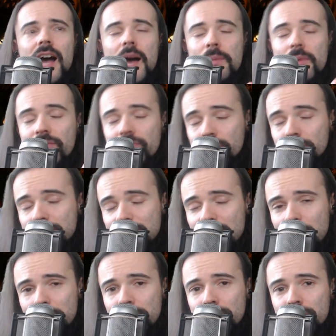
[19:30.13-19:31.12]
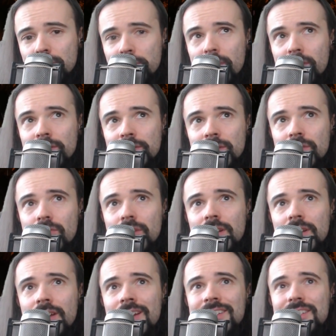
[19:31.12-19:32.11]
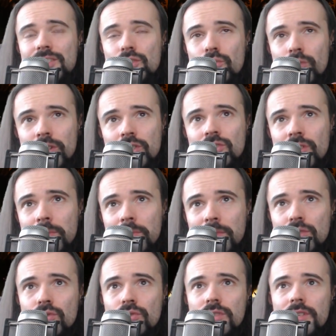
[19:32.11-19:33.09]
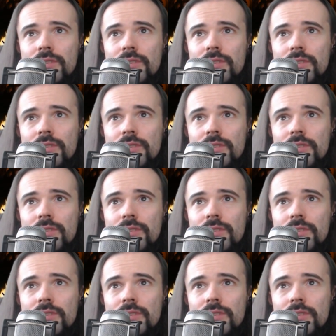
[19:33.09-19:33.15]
I'm a full-time YouTube content creator and a Twitch streamer too,